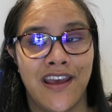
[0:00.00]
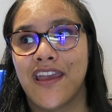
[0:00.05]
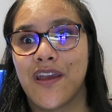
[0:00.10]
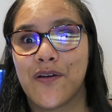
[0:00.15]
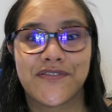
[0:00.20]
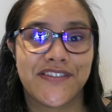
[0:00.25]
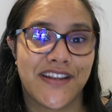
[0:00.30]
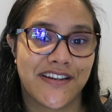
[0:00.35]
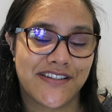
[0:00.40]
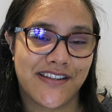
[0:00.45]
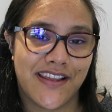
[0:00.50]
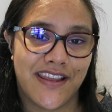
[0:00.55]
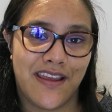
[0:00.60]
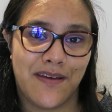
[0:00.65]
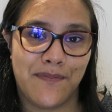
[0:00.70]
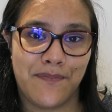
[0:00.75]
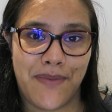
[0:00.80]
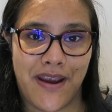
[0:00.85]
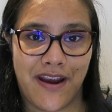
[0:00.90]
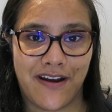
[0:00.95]
It was actually
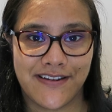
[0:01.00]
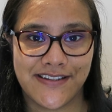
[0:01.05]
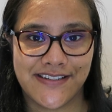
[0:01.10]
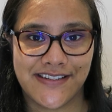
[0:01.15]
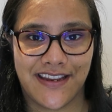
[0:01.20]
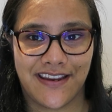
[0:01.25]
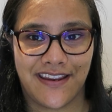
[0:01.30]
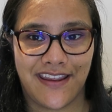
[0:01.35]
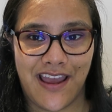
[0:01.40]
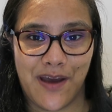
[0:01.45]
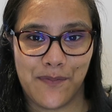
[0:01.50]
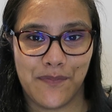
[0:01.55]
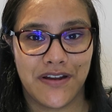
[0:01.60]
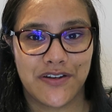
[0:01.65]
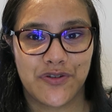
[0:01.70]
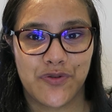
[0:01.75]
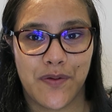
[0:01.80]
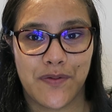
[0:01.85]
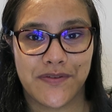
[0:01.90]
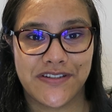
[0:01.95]
embarrassing how
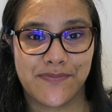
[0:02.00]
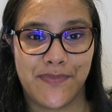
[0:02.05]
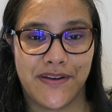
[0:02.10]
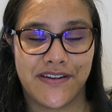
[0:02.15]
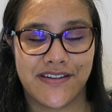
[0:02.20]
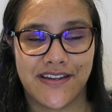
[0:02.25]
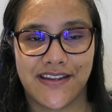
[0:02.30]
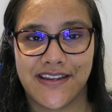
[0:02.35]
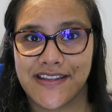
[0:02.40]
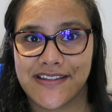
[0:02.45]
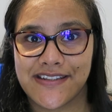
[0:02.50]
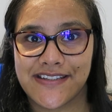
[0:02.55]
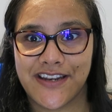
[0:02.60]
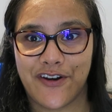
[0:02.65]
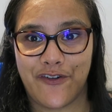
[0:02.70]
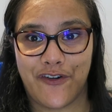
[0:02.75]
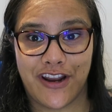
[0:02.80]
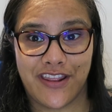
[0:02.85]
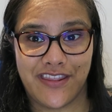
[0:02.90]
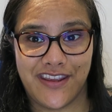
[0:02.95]
much we were spending
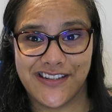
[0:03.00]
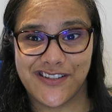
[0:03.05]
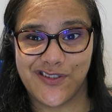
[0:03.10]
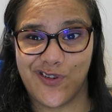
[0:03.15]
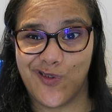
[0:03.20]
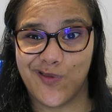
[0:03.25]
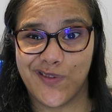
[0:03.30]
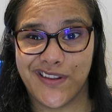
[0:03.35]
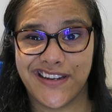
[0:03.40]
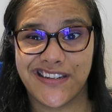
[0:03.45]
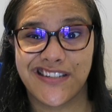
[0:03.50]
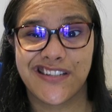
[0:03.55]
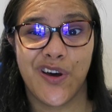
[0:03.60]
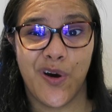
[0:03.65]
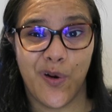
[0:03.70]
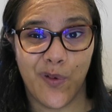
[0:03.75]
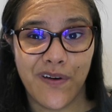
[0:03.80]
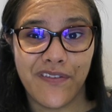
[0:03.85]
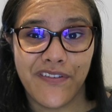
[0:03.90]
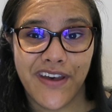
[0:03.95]
considering there's only
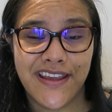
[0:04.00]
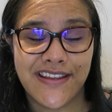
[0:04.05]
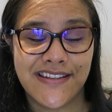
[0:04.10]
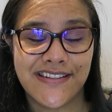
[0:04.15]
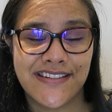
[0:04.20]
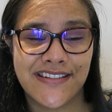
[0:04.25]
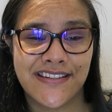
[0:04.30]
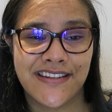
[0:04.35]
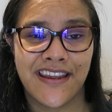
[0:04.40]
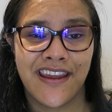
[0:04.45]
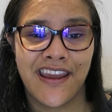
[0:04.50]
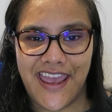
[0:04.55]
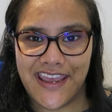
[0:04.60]
two of us.